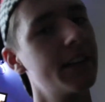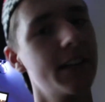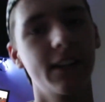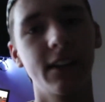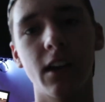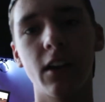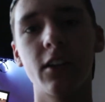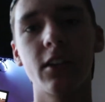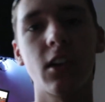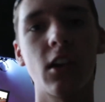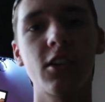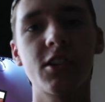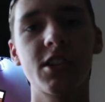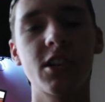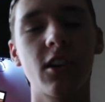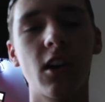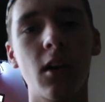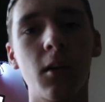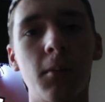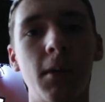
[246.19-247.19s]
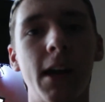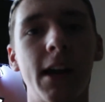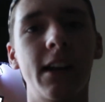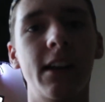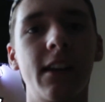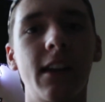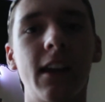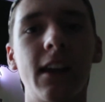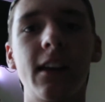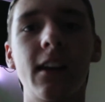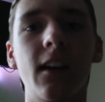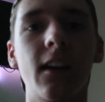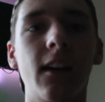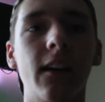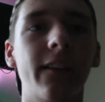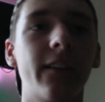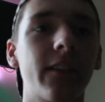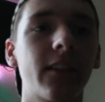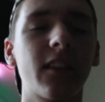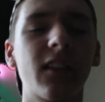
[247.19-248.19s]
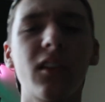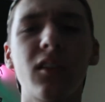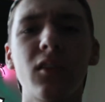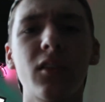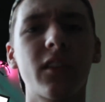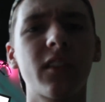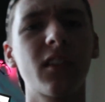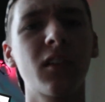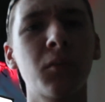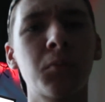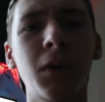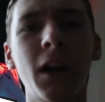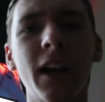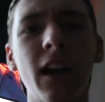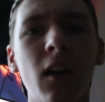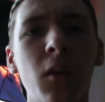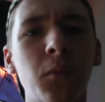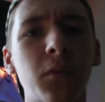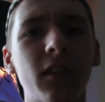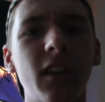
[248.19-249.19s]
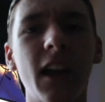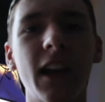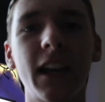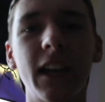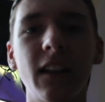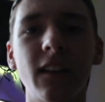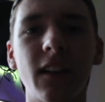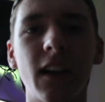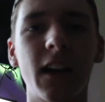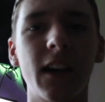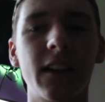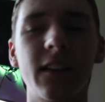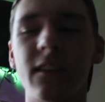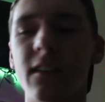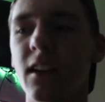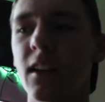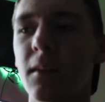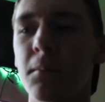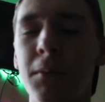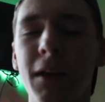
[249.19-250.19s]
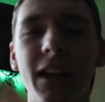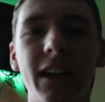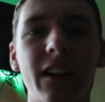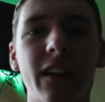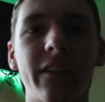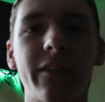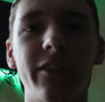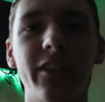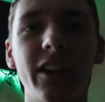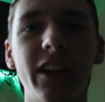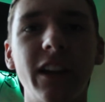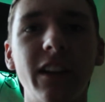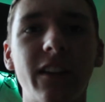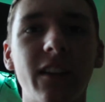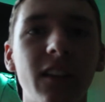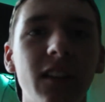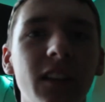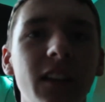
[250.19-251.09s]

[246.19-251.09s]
And that was all she wrote, man. And still bring home second. I had a big enough lead to at